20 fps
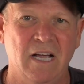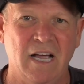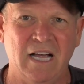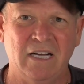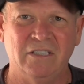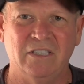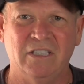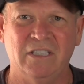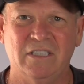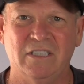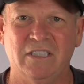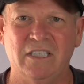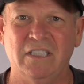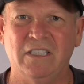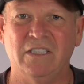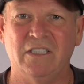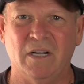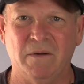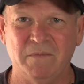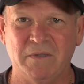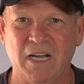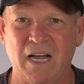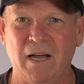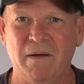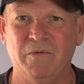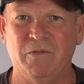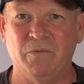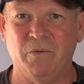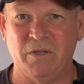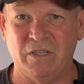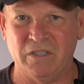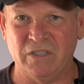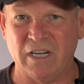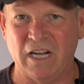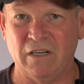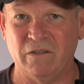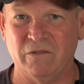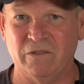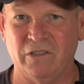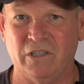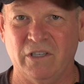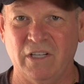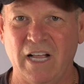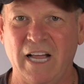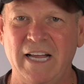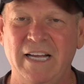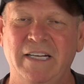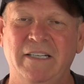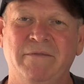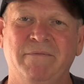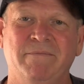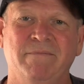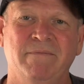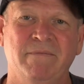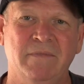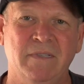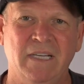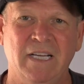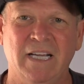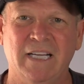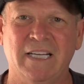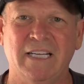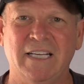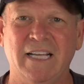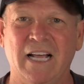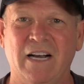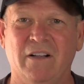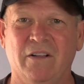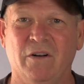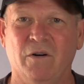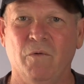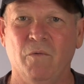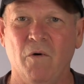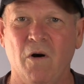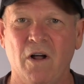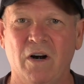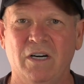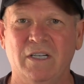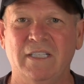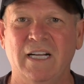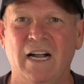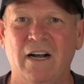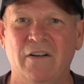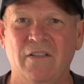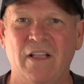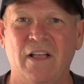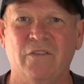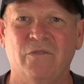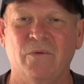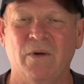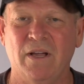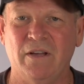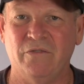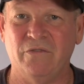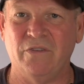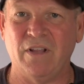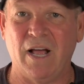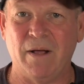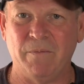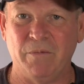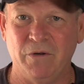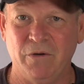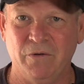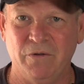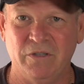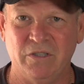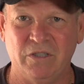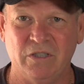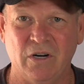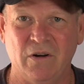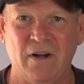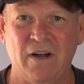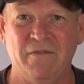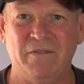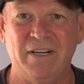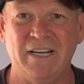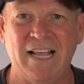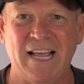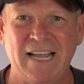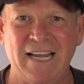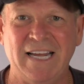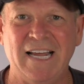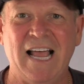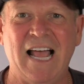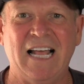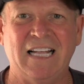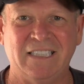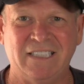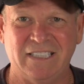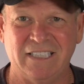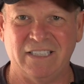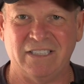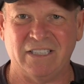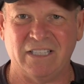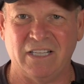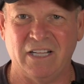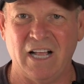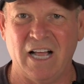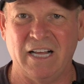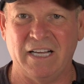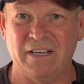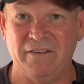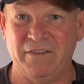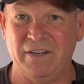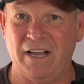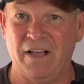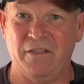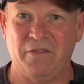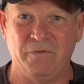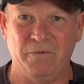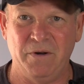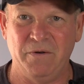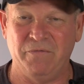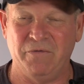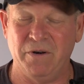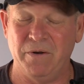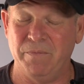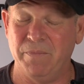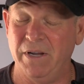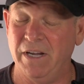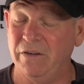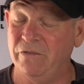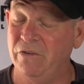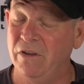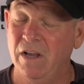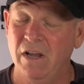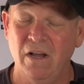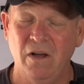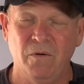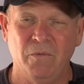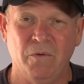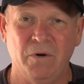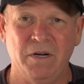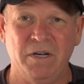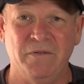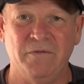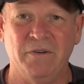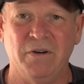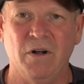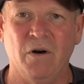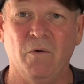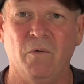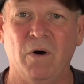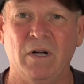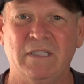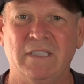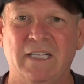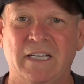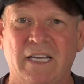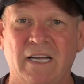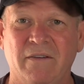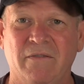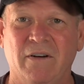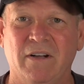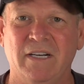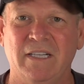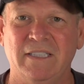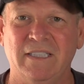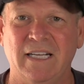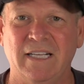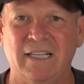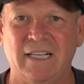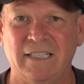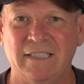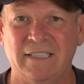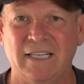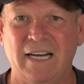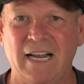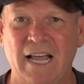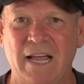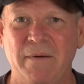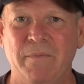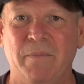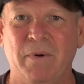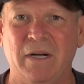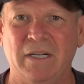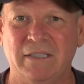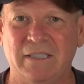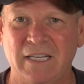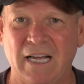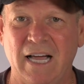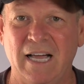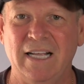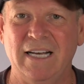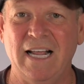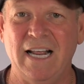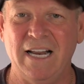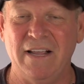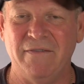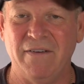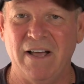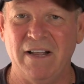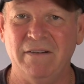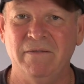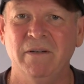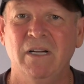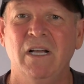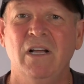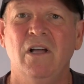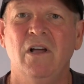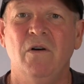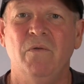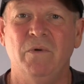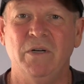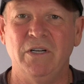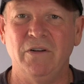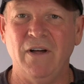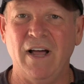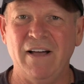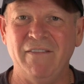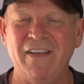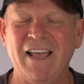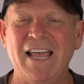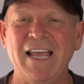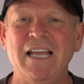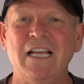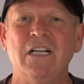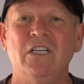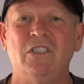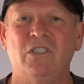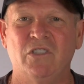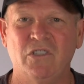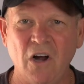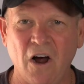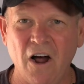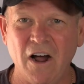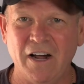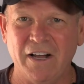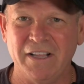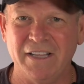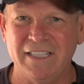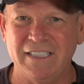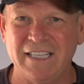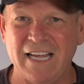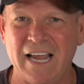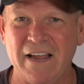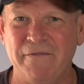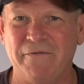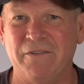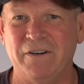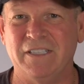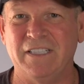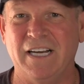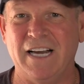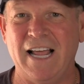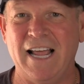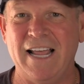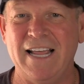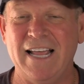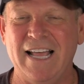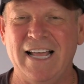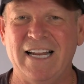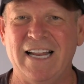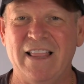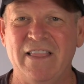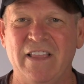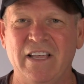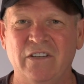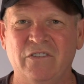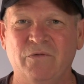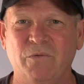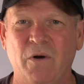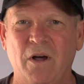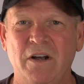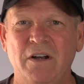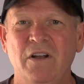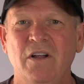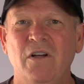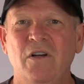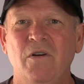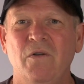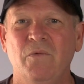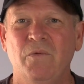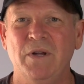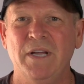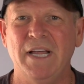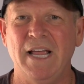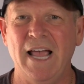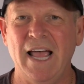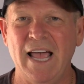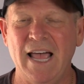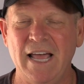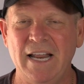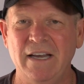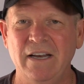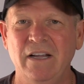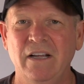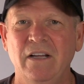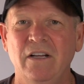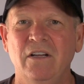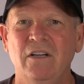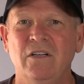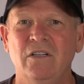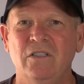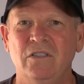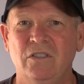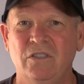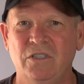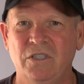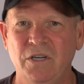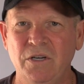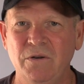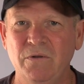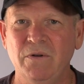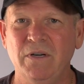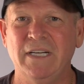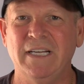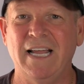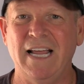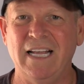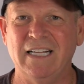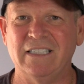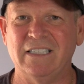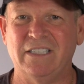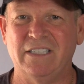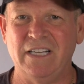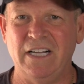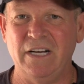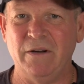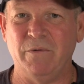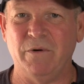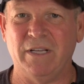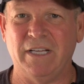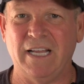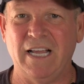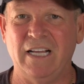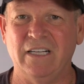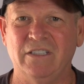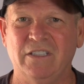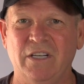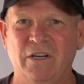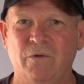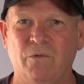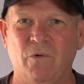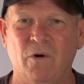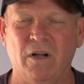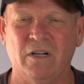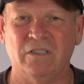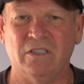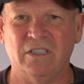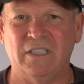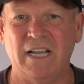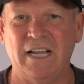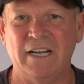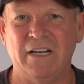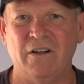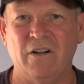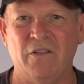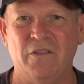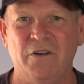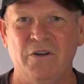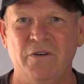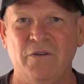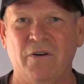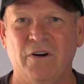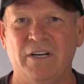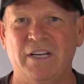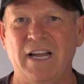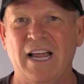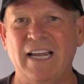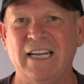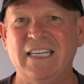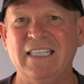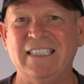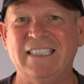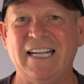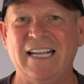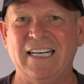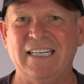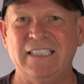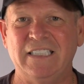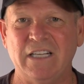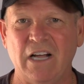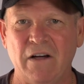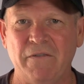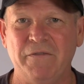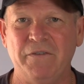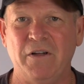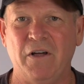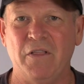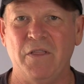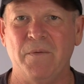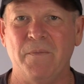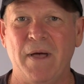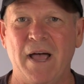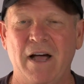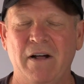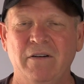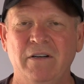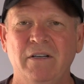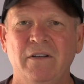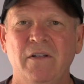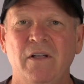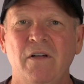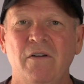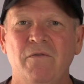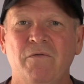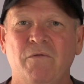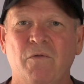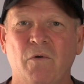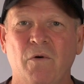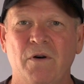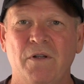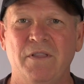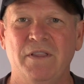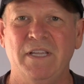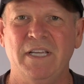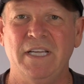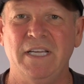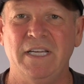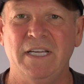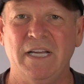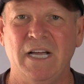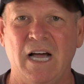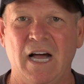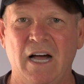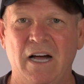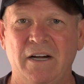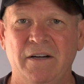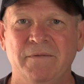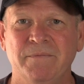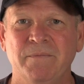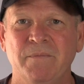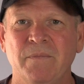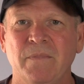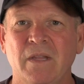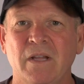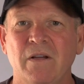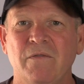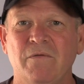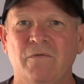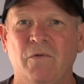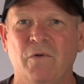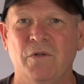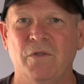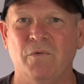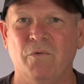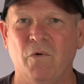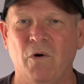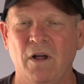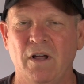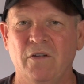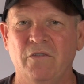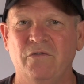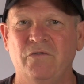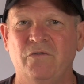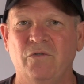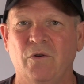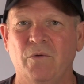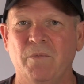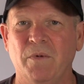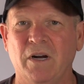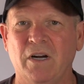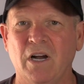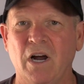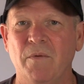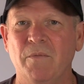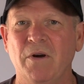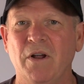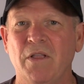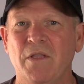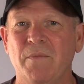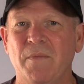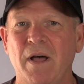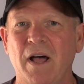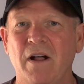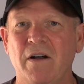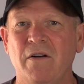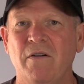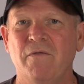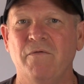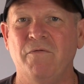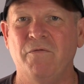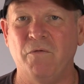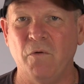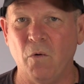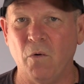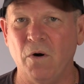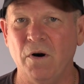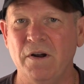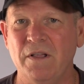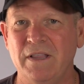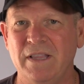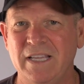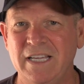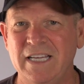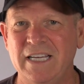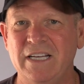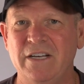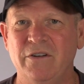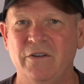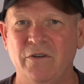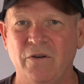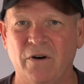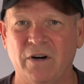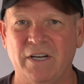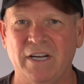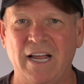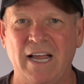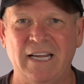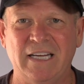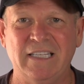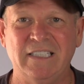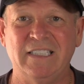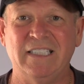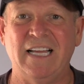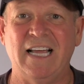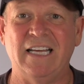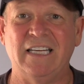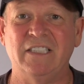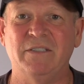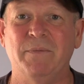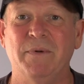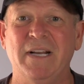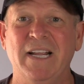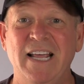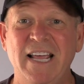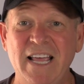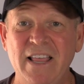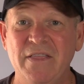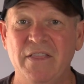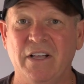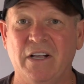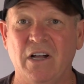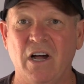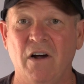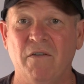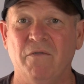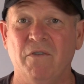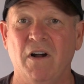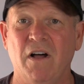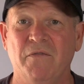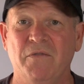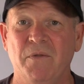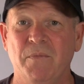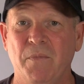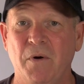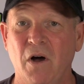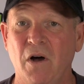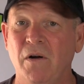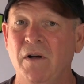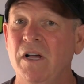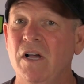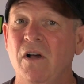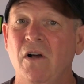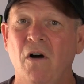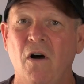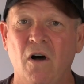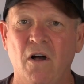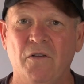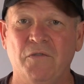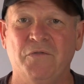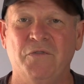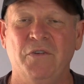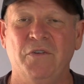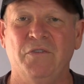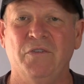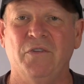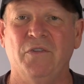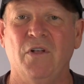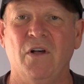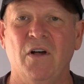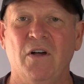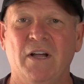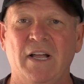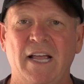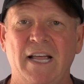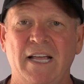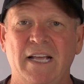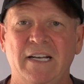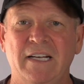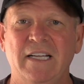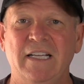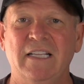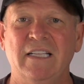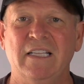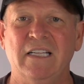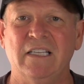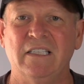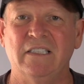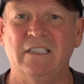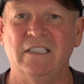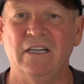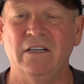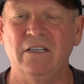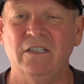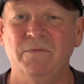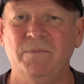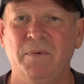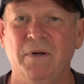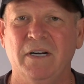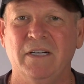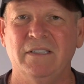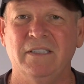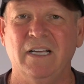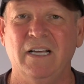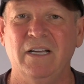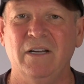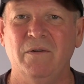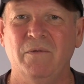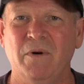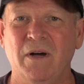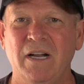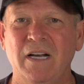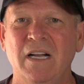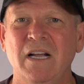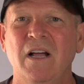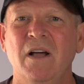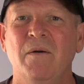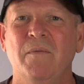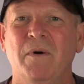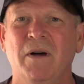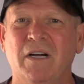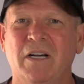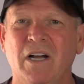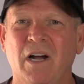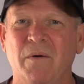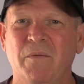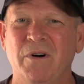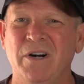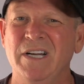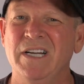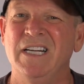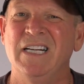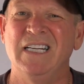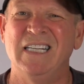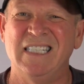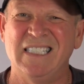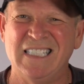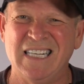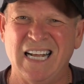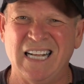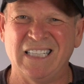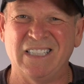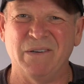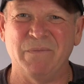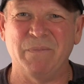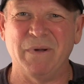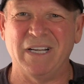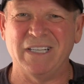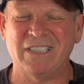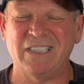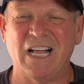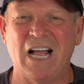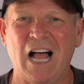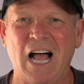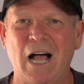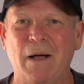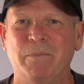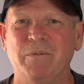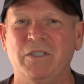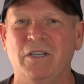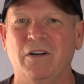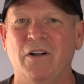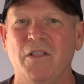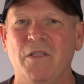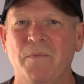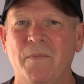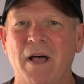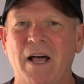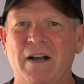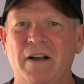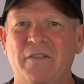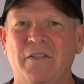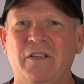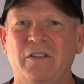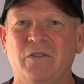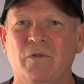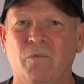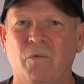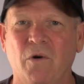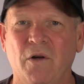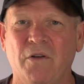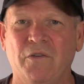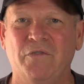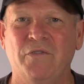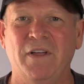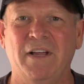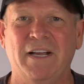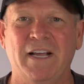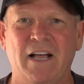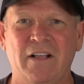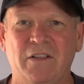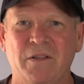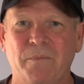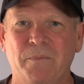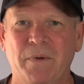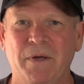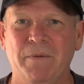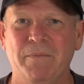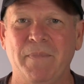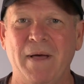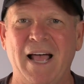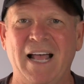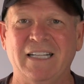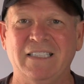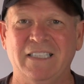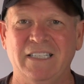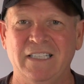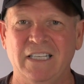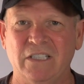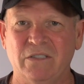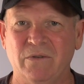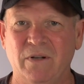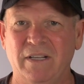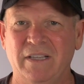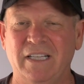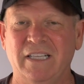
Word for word: As you can see, sometimes when the schedules are light, it can get a little watered down and that's why I stopped doing the show every day at 6 o'clock giving out three free picks. Wouldn't even know what to give on a day like today. But uh, in any event, we do have a dog of the day for today and in this one we head to Kansas City where the Kansas City Royals are taking on the New York Yankees. Danny Duffy on the mound for the... Uh, for the Royals, Jordan Montgomery on the mound. For the New York Yankees, the Yankees have been hitting the cover off the ball all season long and in this series. But I'll tell you what, Montgomery, not their best option on the mound. I think the Royals take out the big bats in this one.